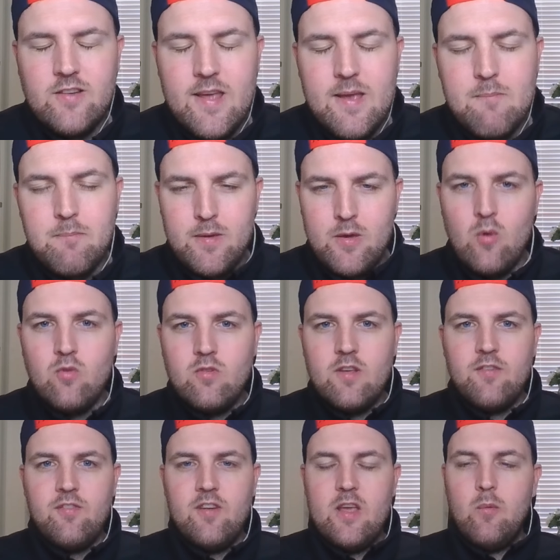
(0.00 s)
it
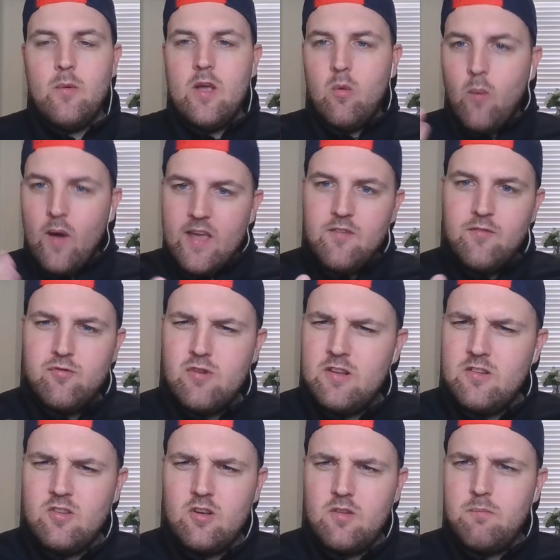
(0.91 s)
beautifully. We await for
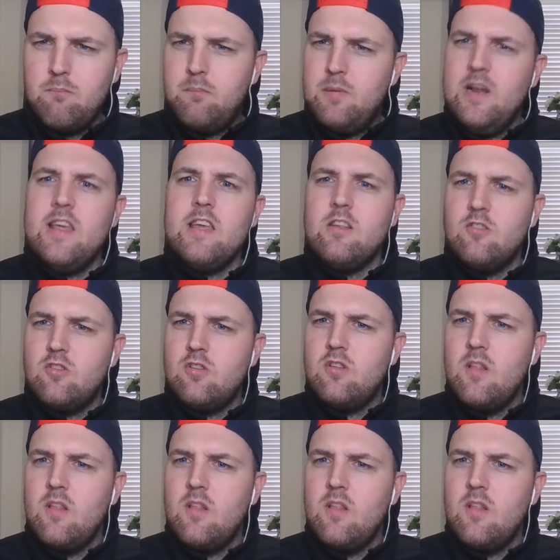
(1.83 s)
it to complete.